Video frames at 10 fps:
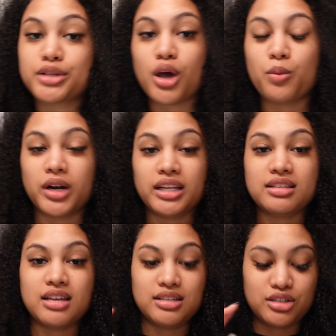so I want to get
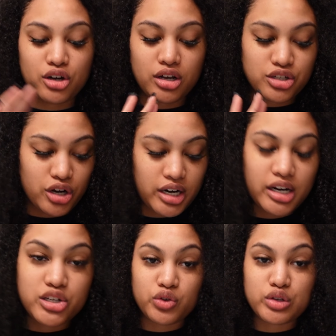this started
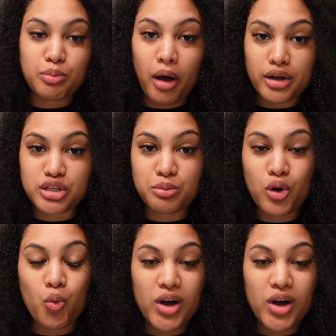as as possible.